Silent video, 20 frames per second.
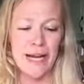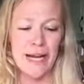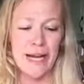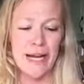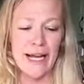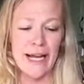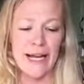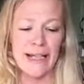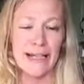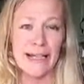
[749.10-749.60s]

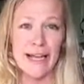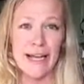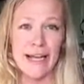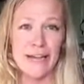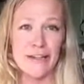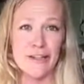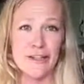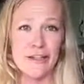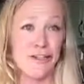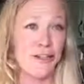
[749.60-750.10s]
and
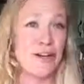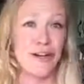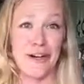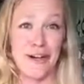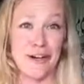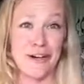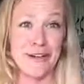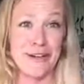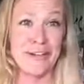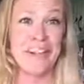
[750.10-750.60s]
like
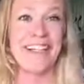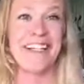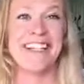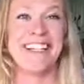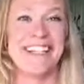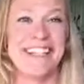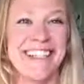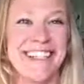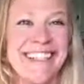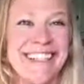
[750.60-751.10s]
sugar.
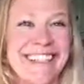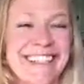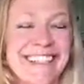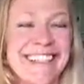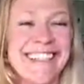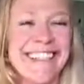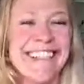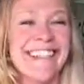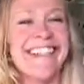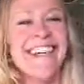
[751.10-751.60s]

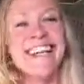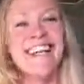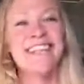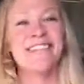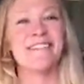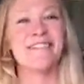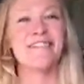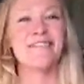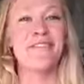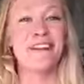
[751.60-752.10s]

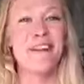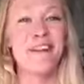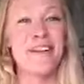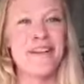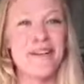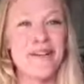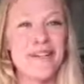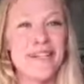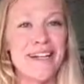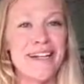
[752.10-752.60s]
So it's
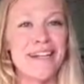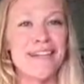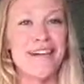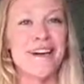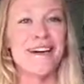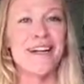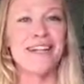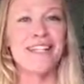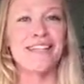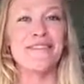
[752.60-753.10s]
very low in
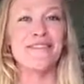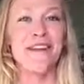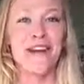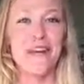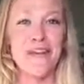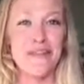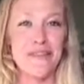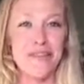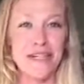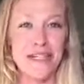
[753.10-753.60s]
alcohol. It's
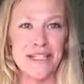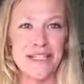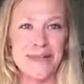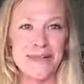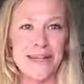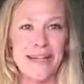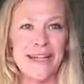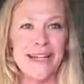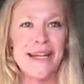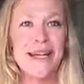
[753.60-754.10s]
very, very
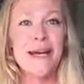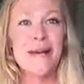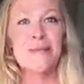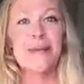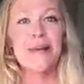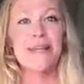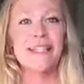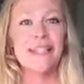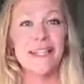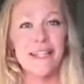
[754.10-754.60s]
sweet,
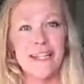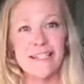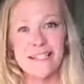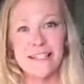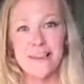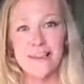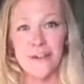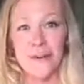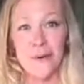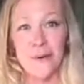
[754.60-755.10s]
but it's a
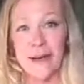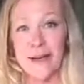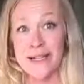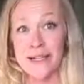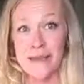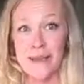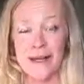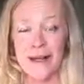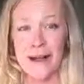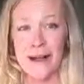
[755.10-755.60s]
nice dessert wine
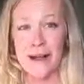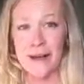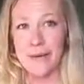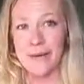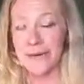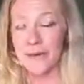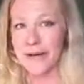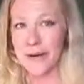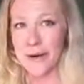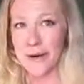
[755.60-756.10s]
depending
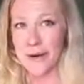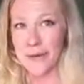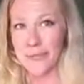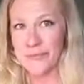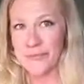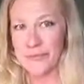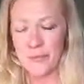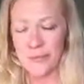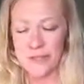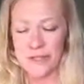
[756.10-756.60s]
on, you
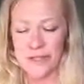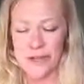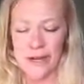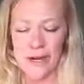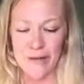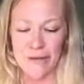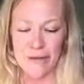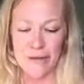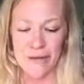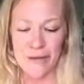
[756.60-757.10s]
know, what you
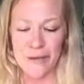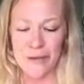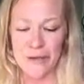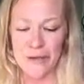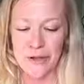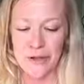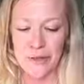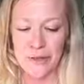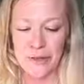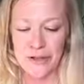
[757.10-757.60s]
had for your
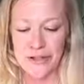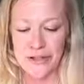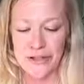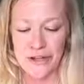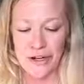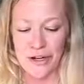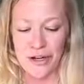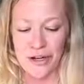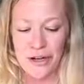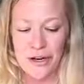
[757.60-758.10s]
meal or what
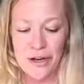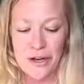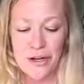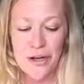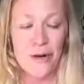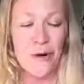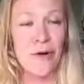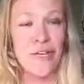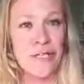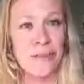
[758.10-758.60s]
you're
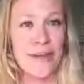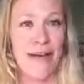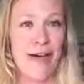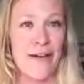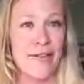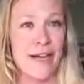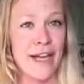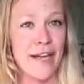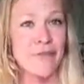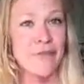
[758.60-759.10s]
going to be
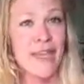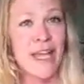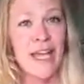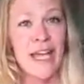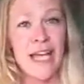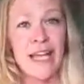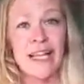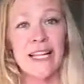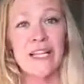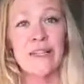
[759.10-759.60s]
having.
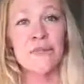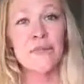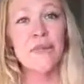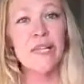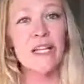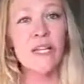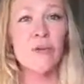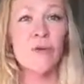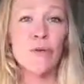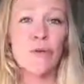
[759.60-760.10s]
It likes
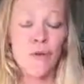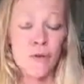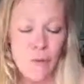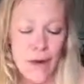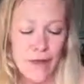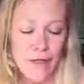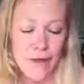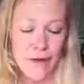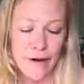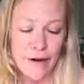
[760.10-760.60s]
really cool
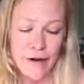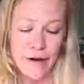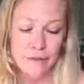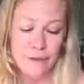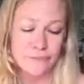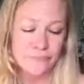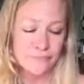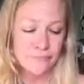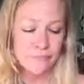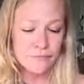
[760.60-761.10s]

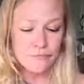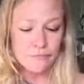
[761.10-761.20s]
weather.